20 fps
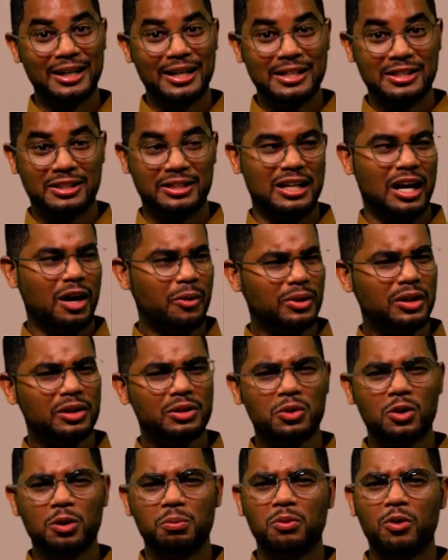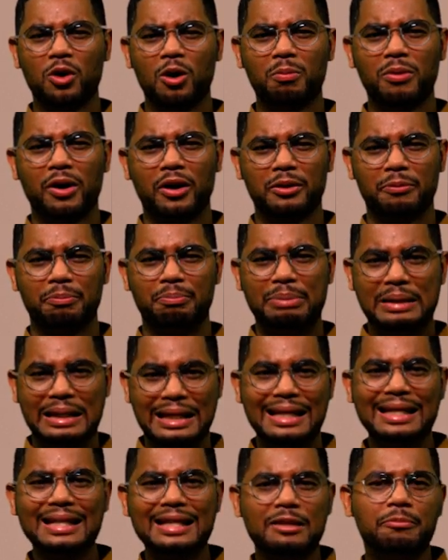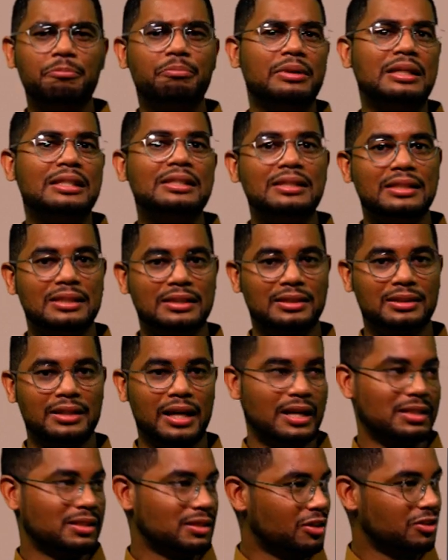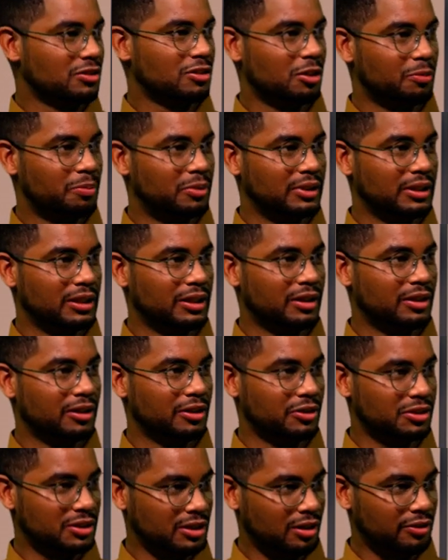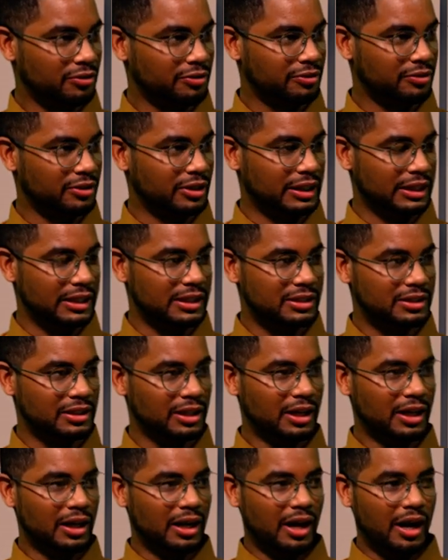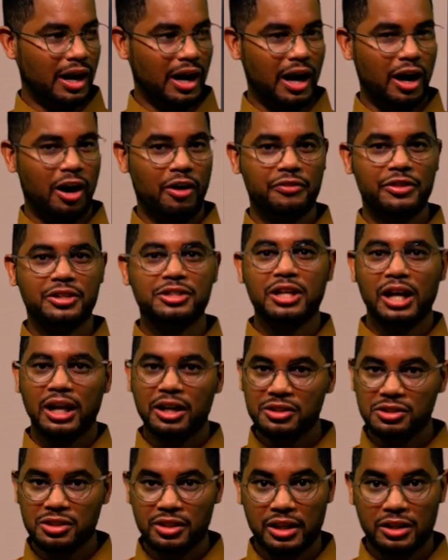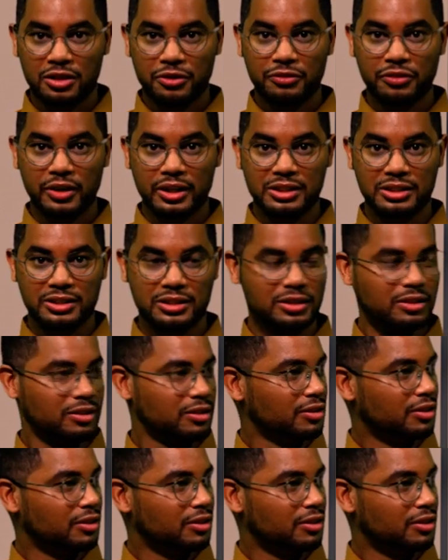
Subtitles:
So now I want to talk more about being the business as an entrepreneur yourself, Ra-eese, of the challenges that you faced